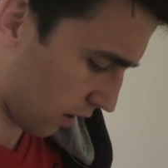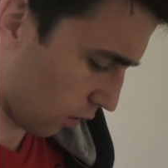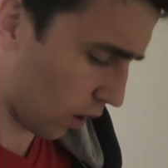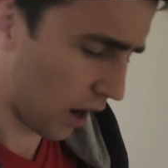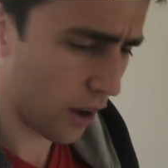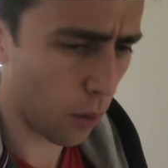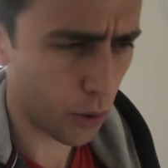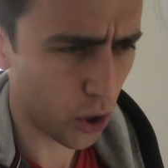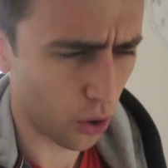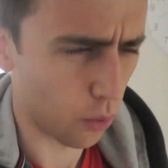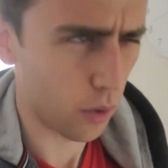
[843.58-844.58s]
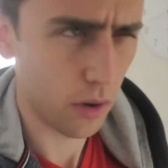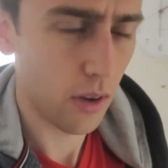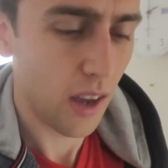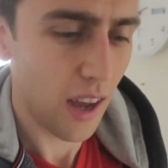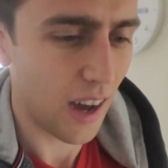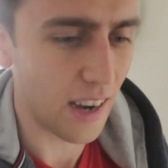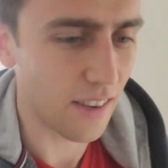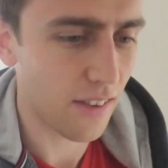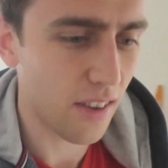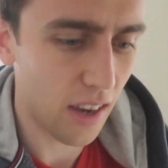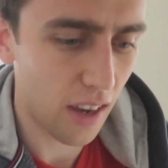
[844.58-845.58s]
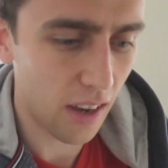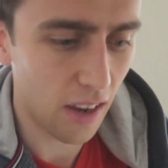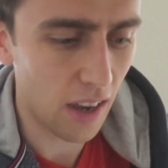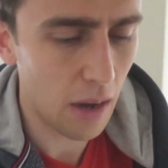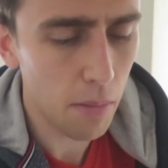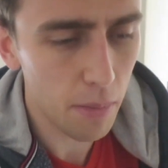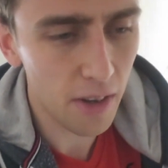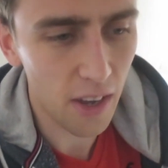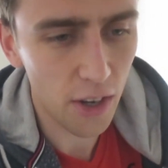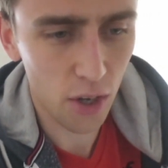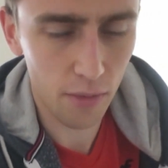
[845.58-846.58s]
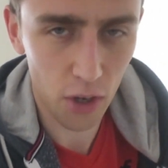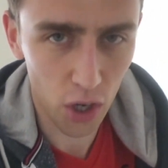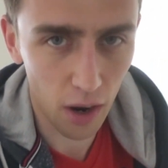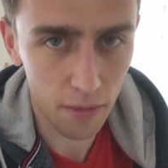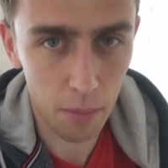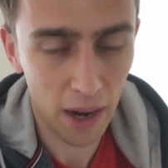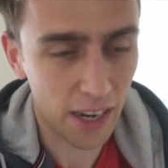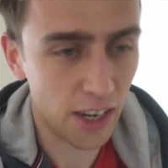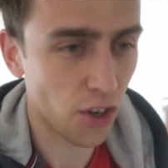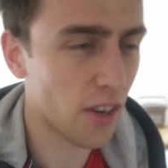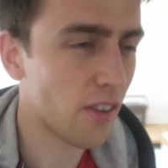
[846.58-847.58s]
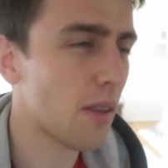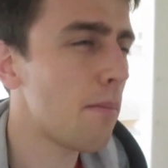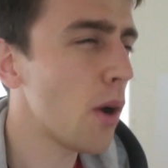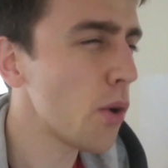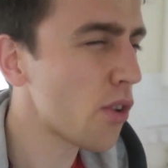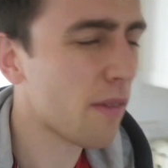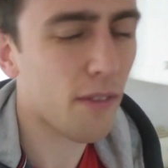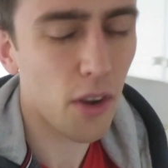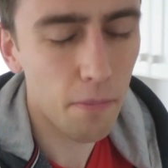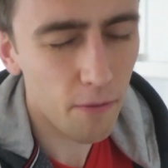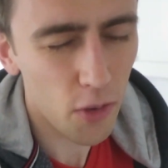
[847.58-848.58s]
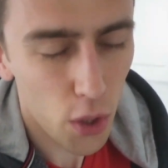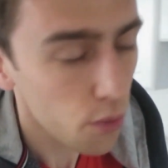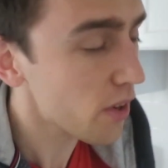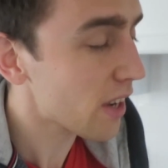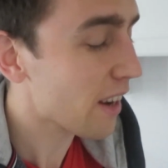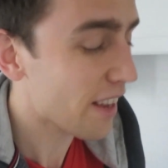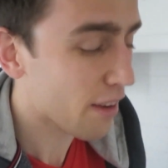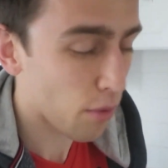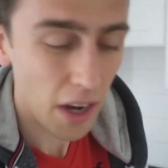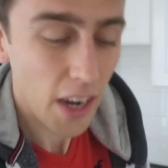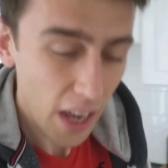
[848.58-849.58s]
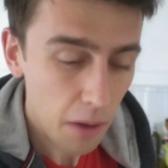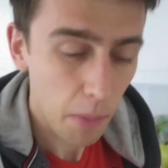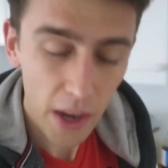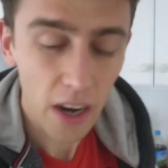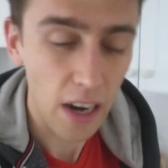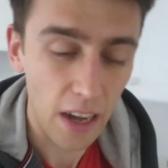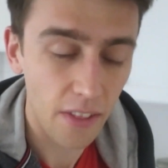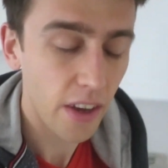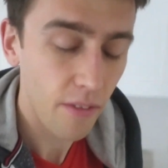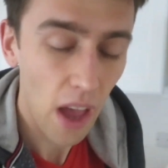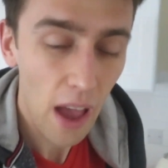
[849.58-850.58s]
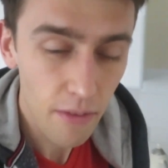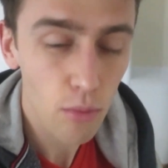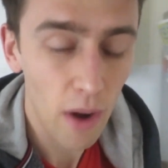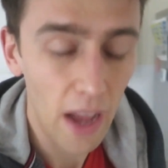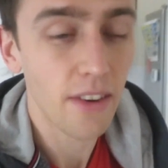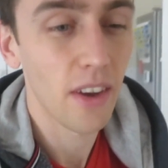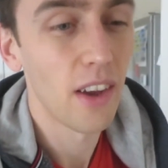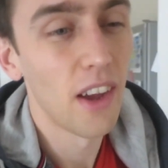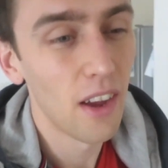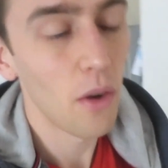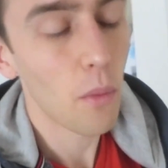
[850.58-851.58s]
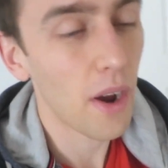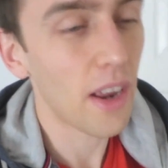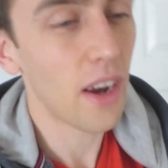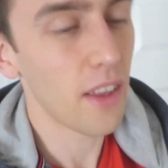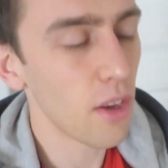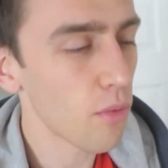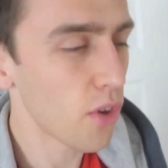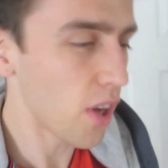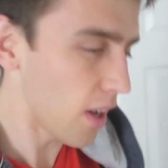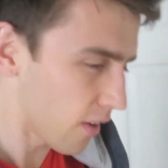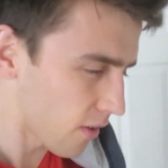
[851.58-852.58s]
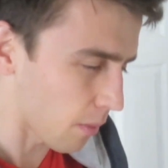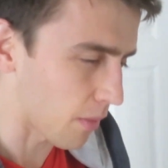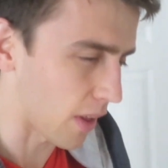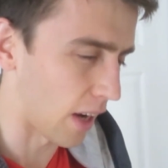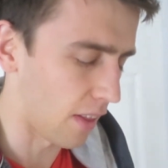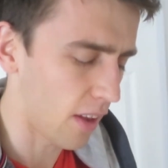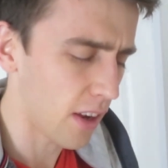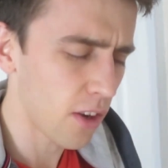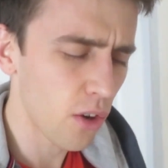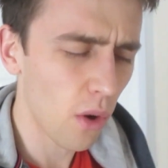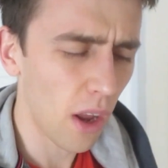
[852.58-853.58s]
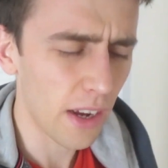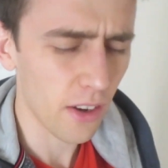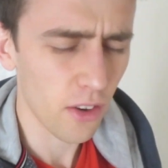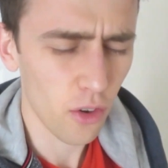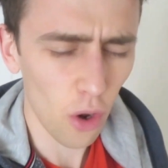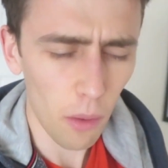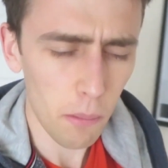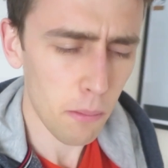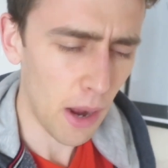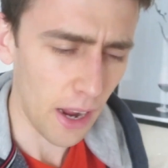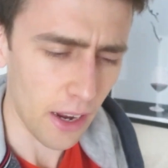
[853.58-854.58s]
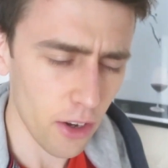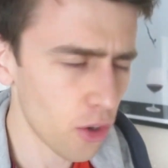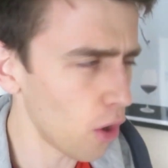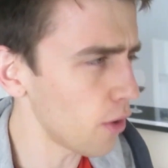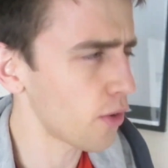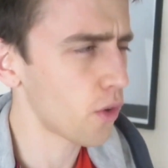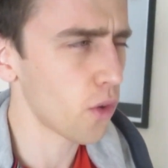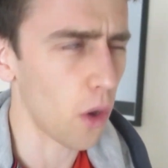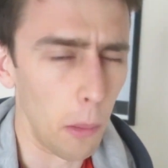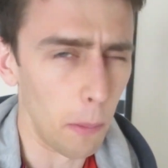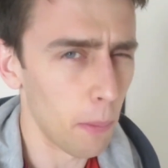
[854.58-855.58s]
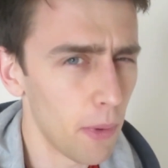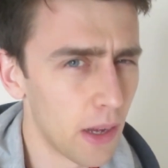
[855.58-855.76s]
or iOptional. And it's an implementation of a Java package, and it's the most confusingly written API I think I've ever read. Where you return something, and then you do like .sum